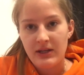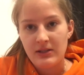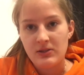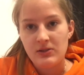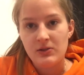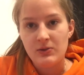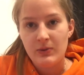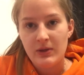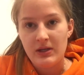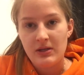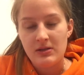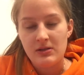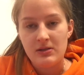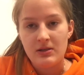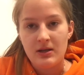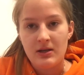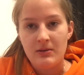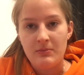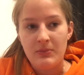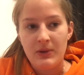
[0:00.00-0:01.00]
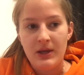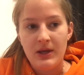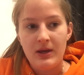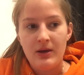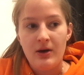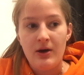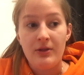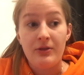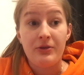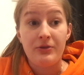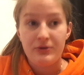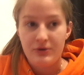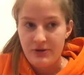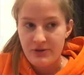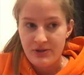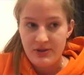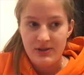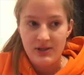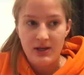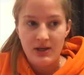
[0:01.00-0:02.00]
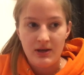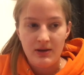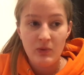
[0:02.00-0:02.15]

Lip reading: to Sweden is going to be on Thursday,